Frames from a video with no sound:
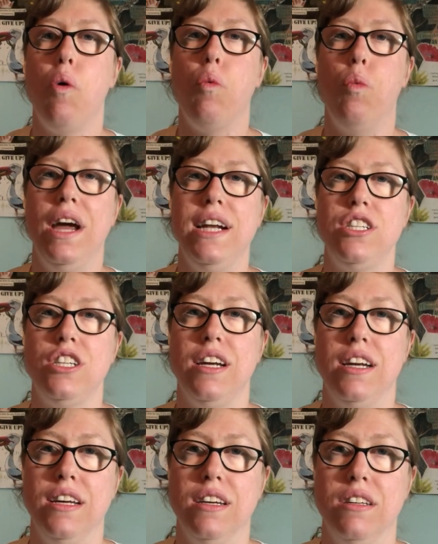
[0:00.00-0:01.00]
which
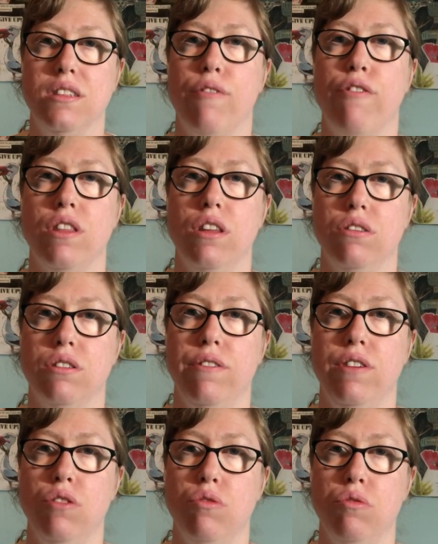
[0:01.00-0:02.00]
is, for those
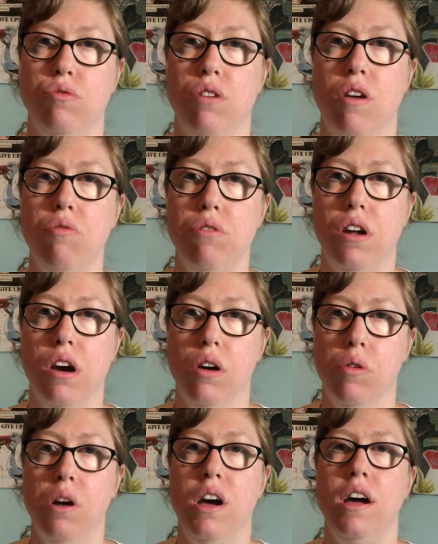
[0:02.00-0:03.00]
of you who don't
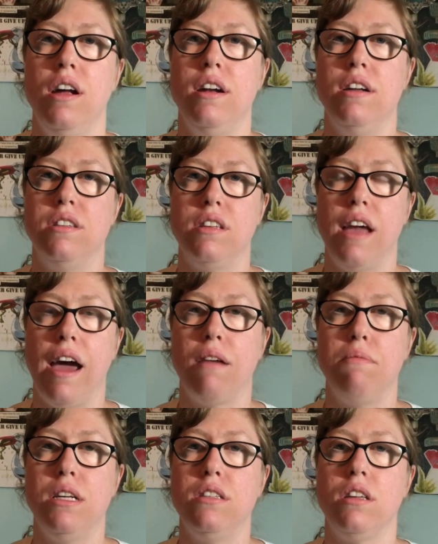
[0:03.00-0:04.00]
know,
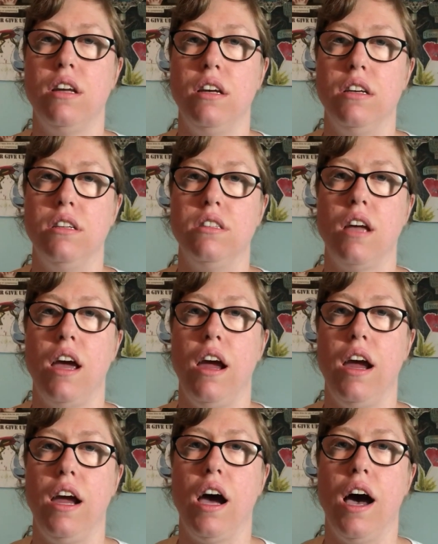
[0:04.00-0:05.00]
Nystagmus is
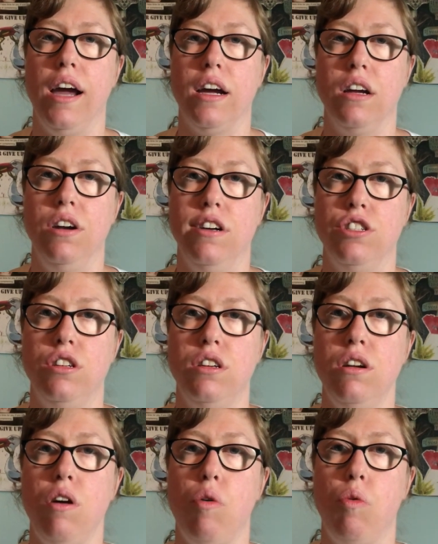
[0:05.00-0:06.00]
a eye
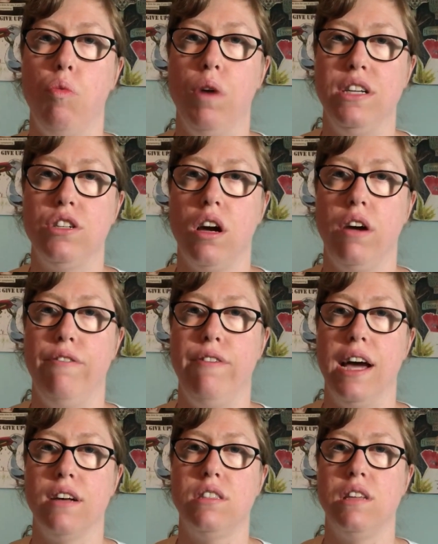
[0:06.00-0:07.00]
condition which
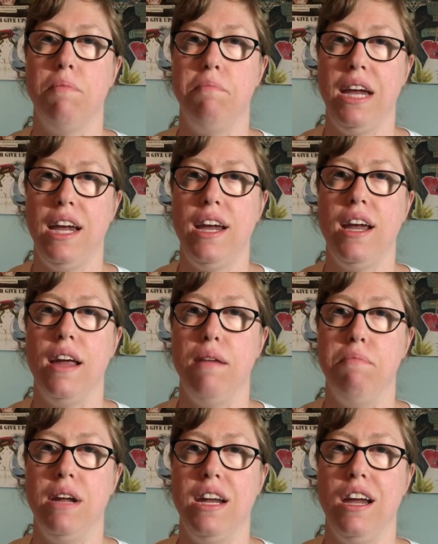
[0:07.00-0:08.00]
affects me
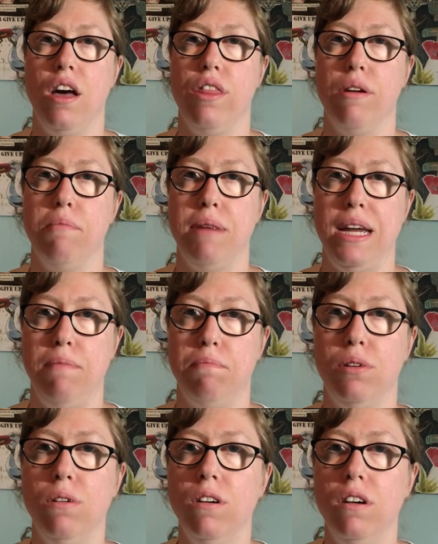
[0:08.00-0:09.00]
and many other
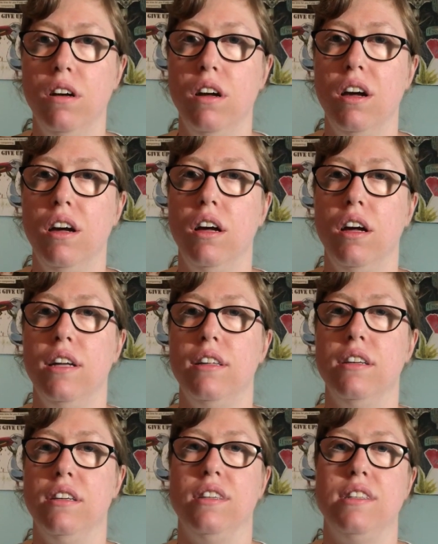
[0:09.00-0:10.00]
people.
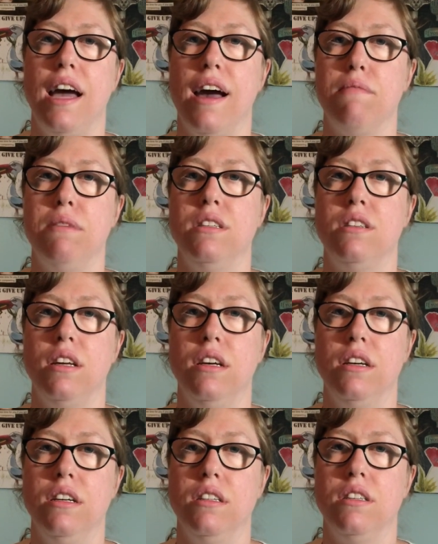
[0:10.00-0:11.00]
Nystagmus
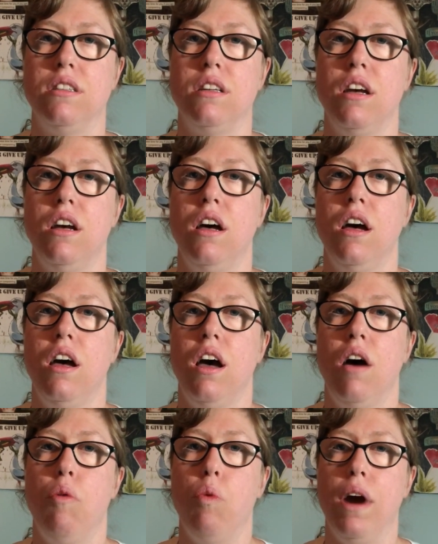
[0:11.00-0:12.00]
is
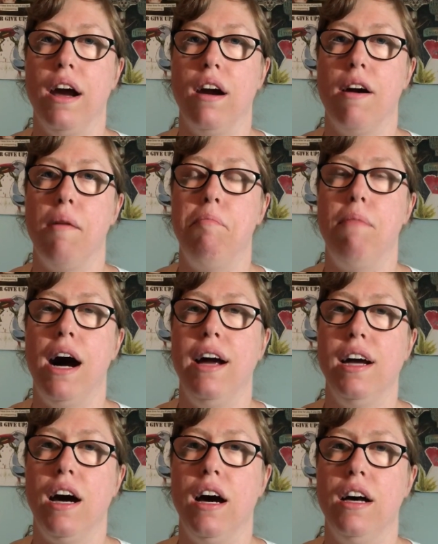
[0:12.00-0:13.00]
where
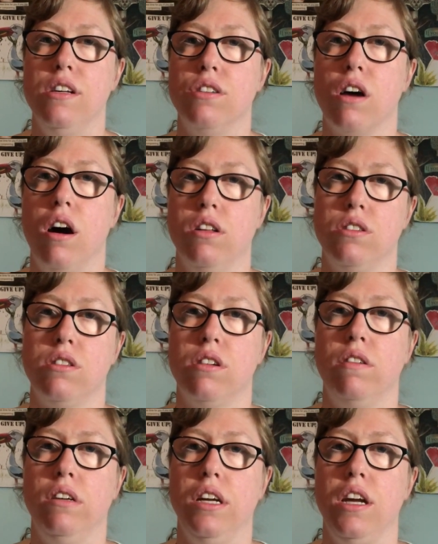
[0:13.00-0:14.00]
my eyes
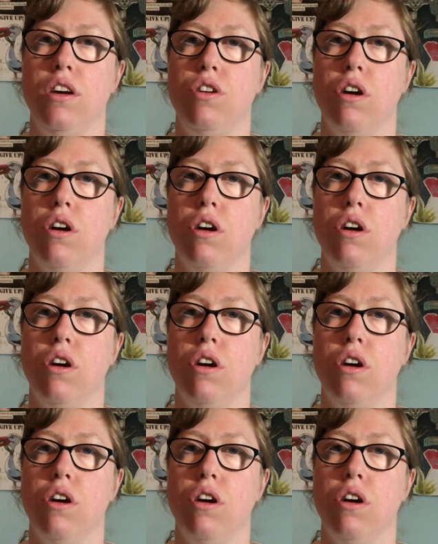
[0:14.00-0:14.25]
constantly